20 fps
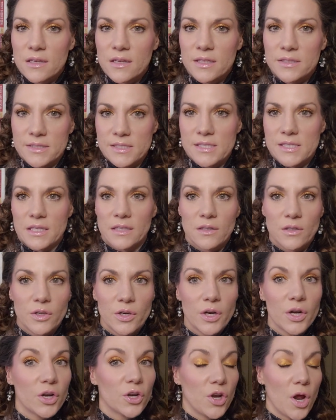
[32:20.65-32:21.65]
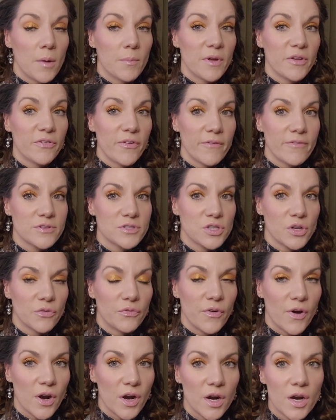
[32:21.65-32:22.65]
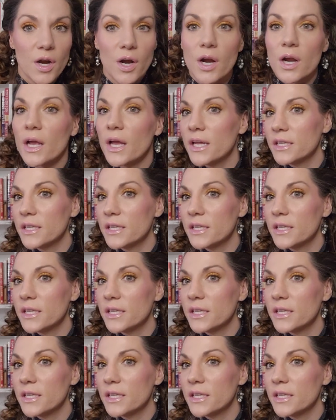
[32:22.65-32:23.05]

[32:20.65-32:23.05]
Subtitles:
concealer. Not my favorite so far.